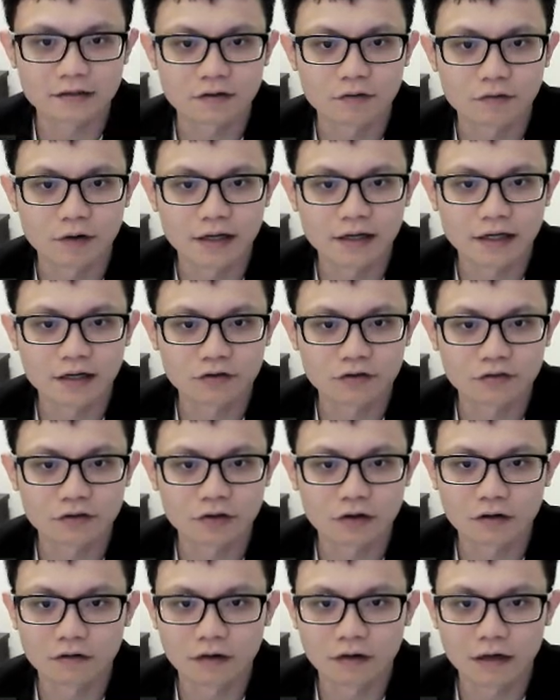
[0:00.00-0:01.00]
A wire to the
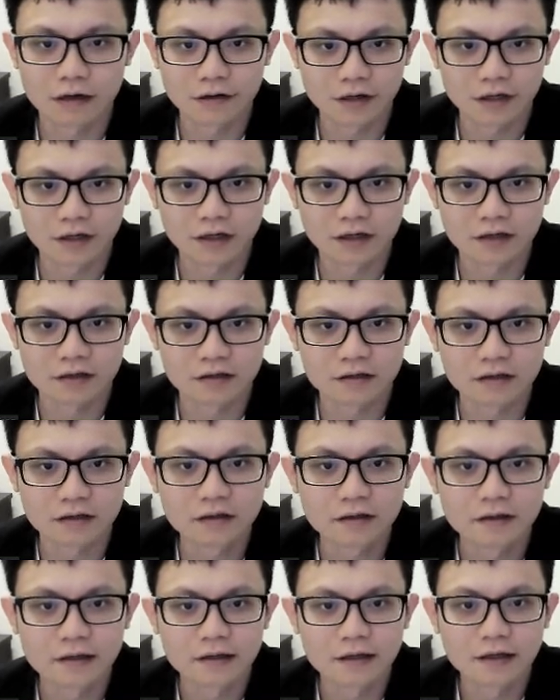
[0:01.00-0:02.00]
ovary here,
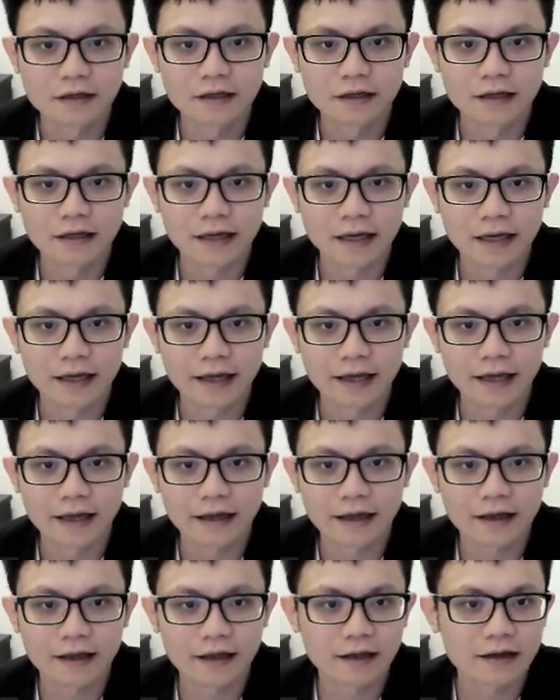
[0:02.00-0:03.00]

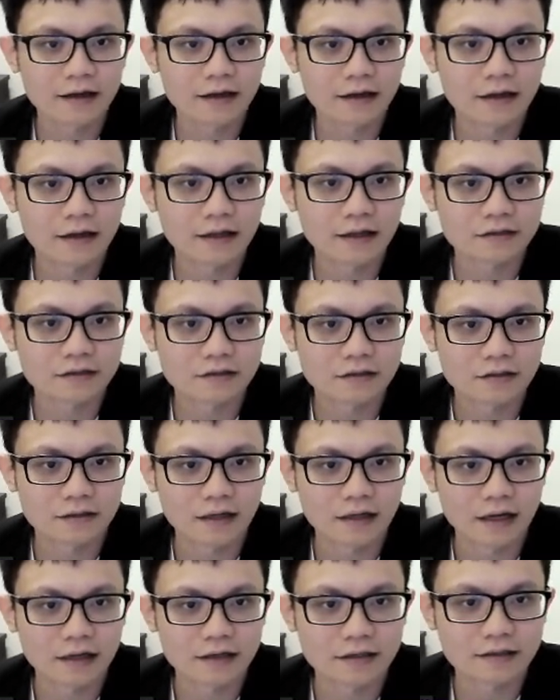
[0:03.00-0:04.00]
and there's
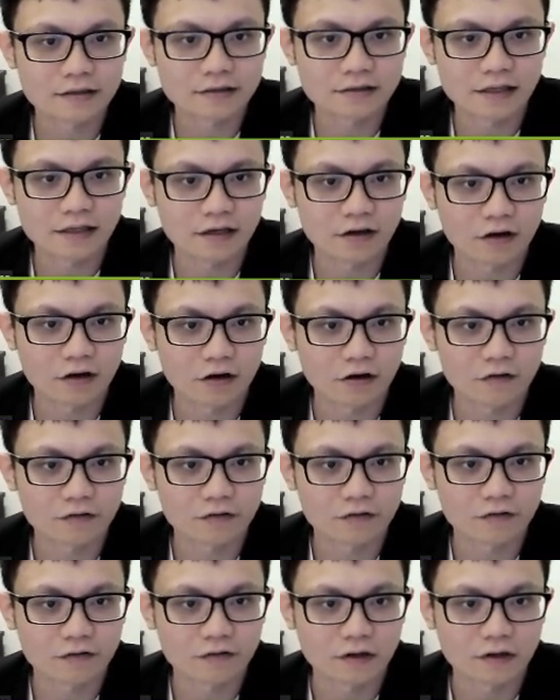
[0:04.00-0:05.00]
another set of
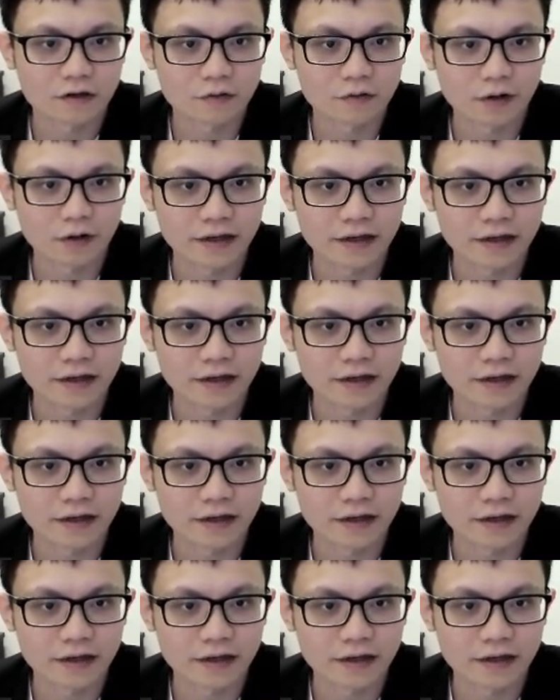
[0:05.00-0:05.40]
the wire